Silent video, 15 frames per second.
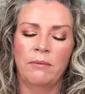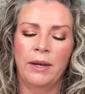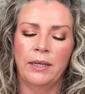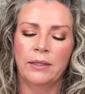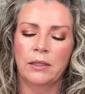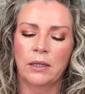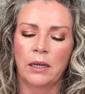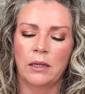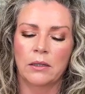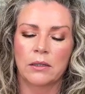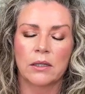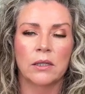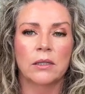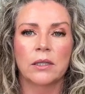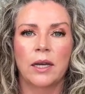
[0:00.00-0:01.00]
my skin
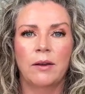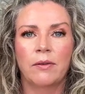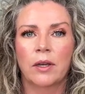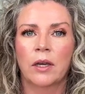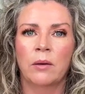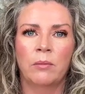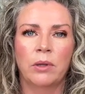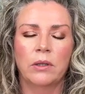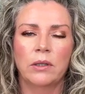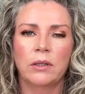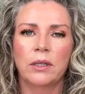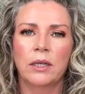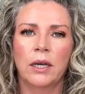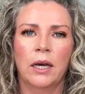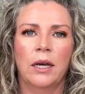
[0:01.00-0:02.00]
since I've
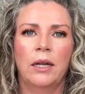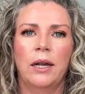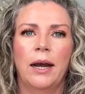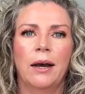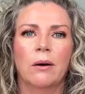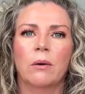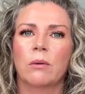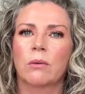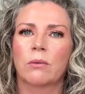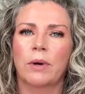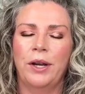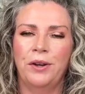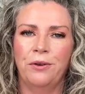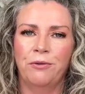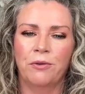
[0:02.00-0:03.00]
completely cut out
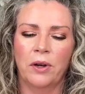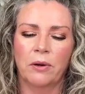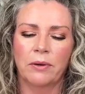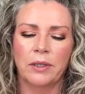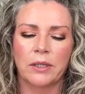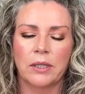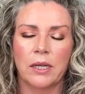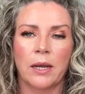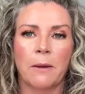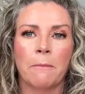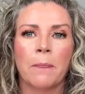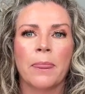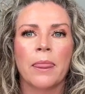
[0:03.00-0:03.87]
radio frequency